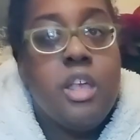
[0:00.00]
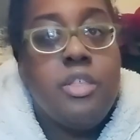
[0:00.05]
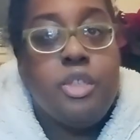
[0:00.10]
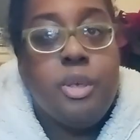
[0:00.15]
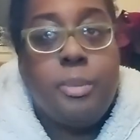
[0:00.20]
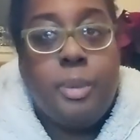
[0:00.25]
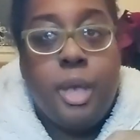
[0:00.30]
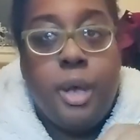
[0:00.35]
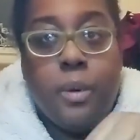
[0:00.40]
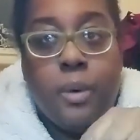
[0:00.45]

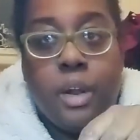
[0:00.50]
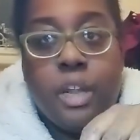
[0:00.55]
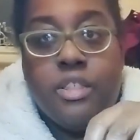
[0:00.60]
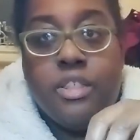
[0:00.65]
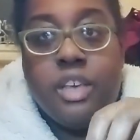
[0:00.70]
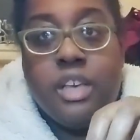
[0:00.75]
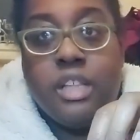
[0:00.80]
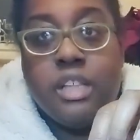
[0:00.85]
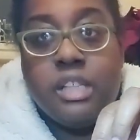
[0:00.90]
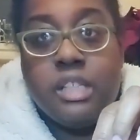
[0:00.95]
The pink one I
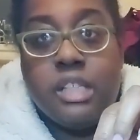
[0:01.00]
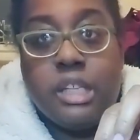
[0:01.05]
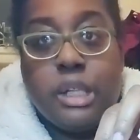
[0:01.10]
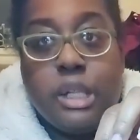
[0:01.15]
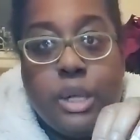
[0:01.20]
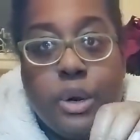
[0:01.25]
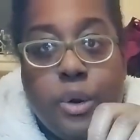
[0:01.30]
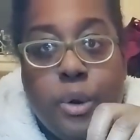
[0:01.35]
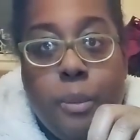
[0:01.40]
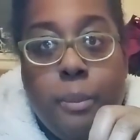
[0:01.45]
think looks a
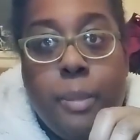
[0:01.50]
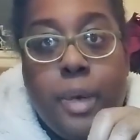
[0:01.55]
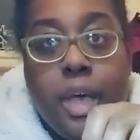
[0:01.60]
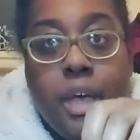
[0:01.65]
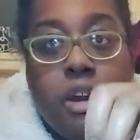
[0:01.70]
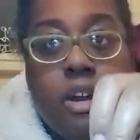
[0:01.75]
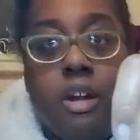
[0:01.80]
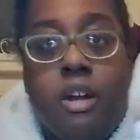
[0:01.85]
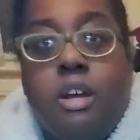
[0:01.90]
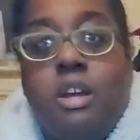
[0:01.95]
little
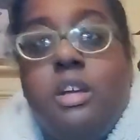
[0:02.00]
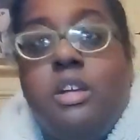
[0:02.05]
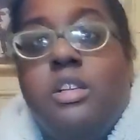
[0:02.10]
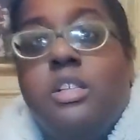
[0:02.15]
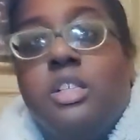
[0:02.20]
better.